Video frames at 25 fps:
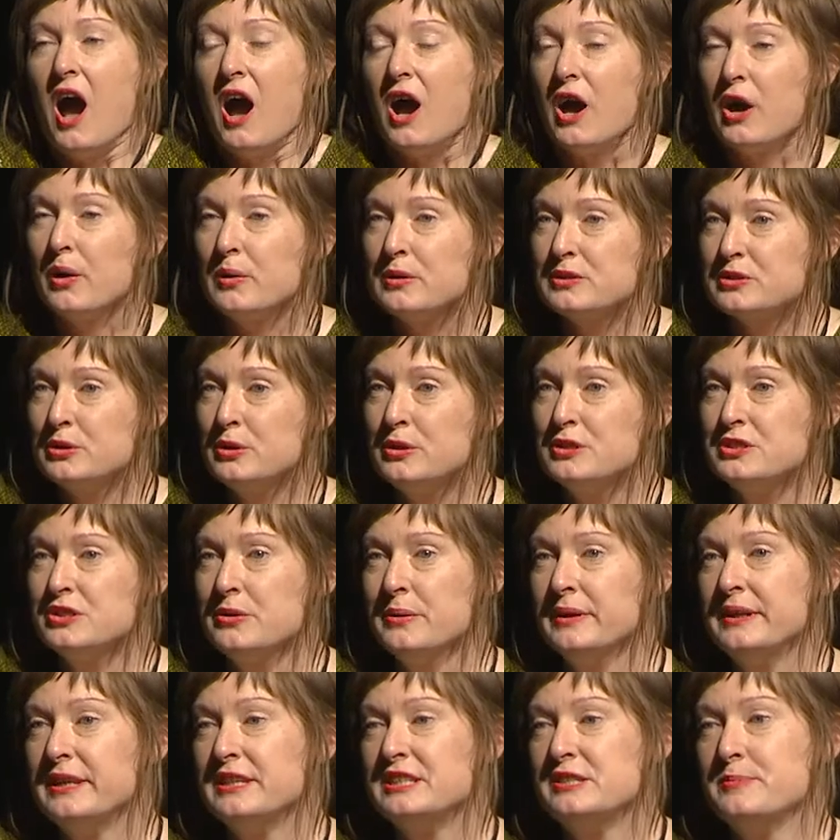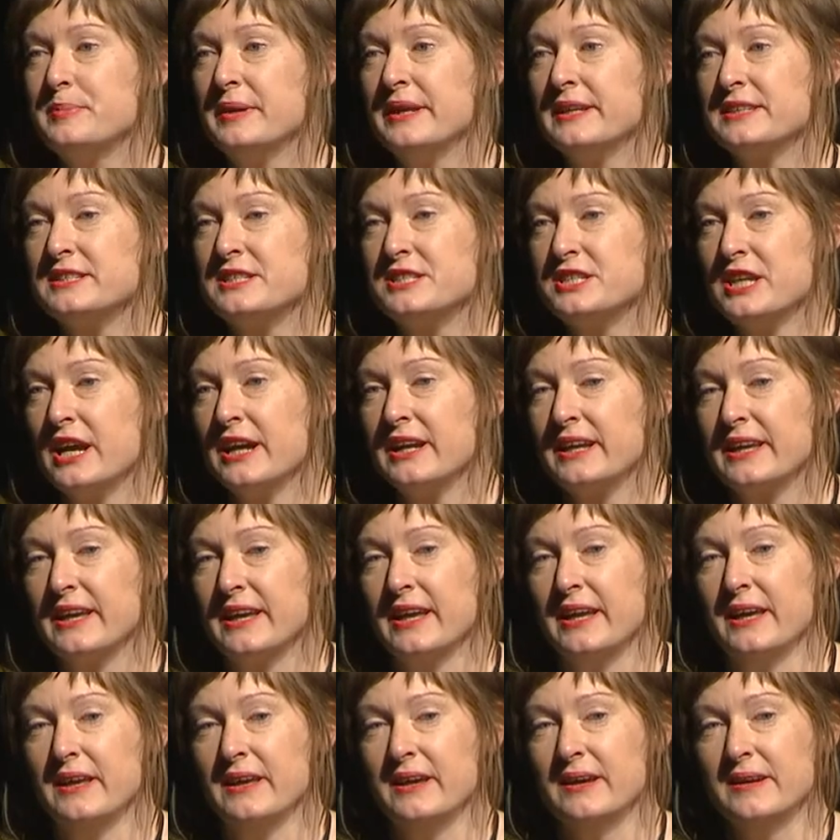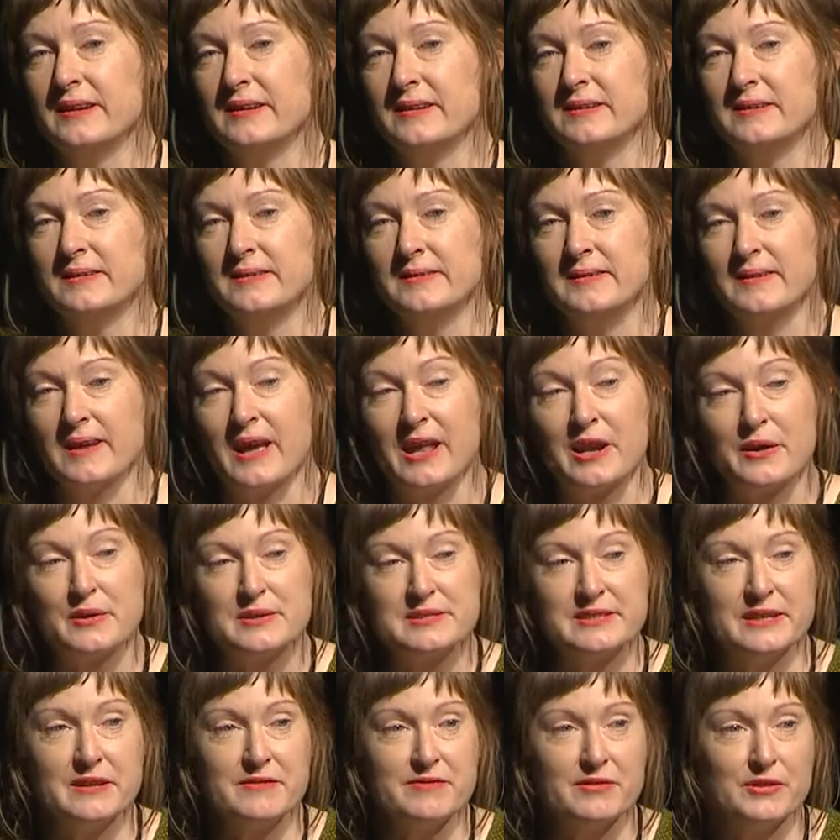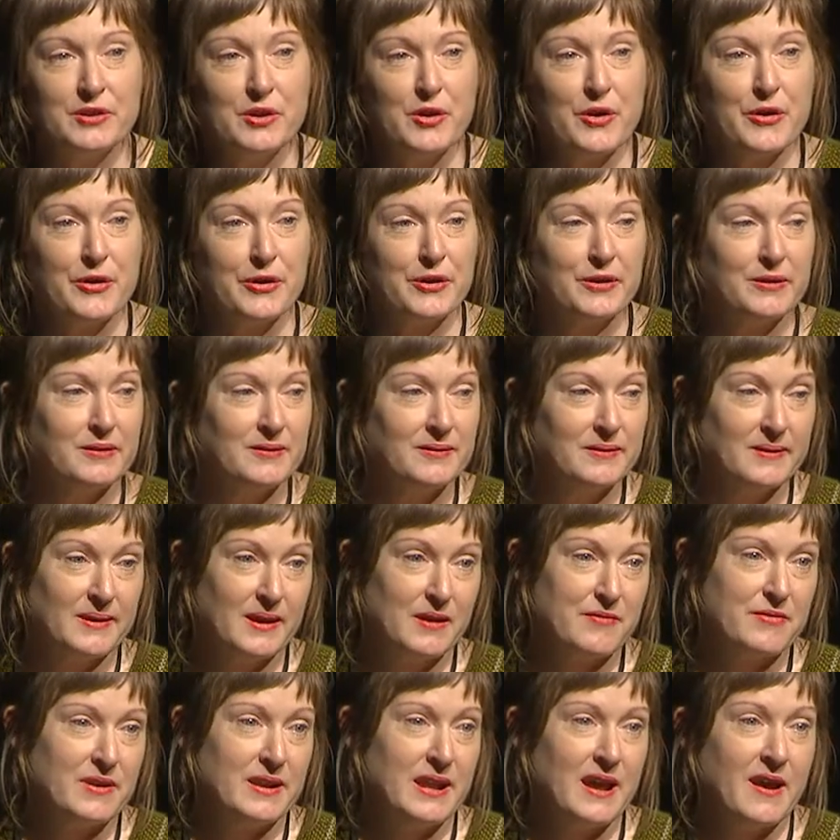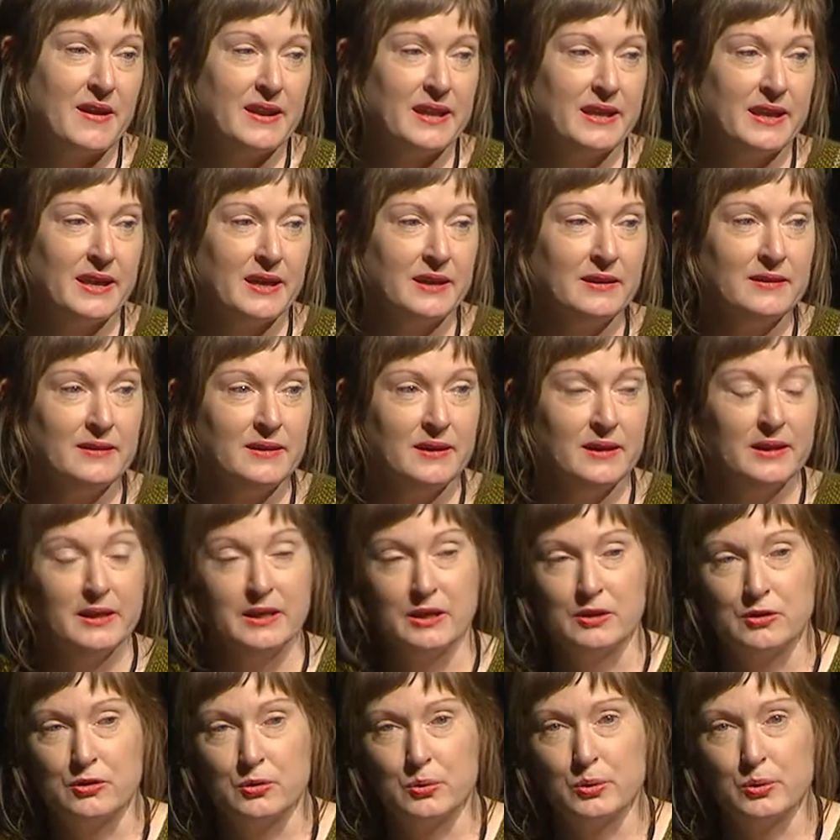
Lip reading: I was also an SBS junkie, and I was even known every now and again to